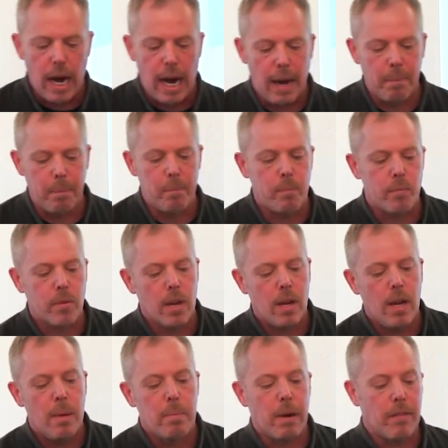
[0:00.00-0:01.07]
um,
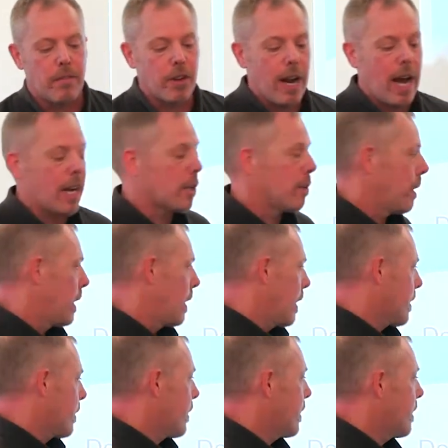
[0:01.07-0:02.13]
but if you're not doing
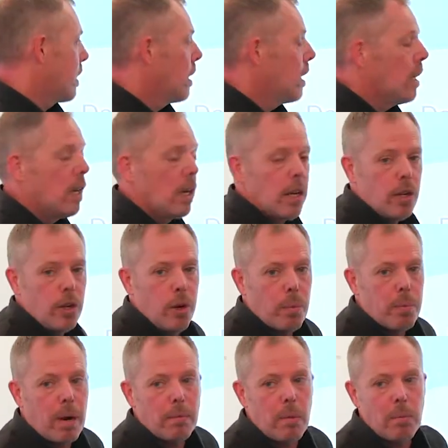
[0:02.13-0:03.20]
this
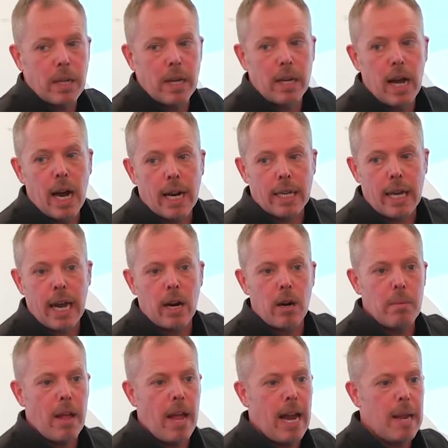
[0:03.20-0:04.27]
you're probably not
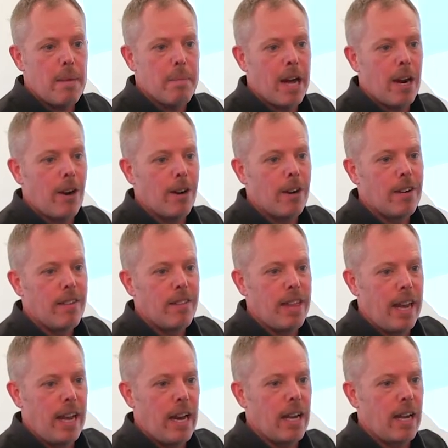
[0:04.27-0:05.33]
any better
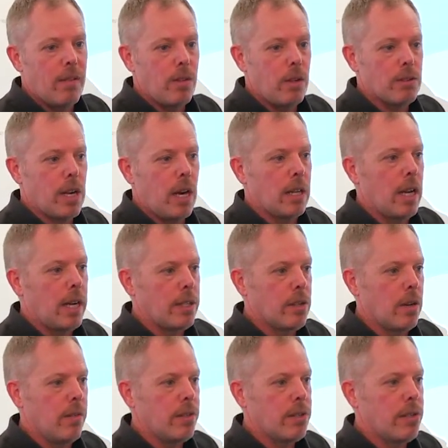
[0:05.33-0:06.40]
than any of those online
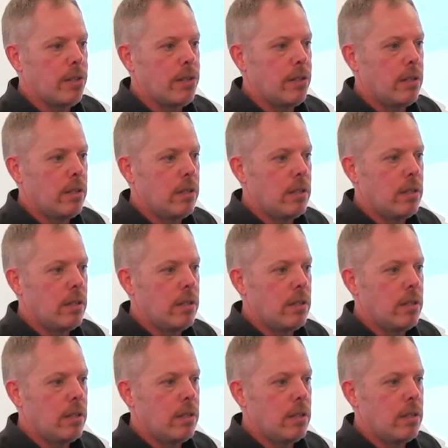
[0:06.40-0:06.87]
services.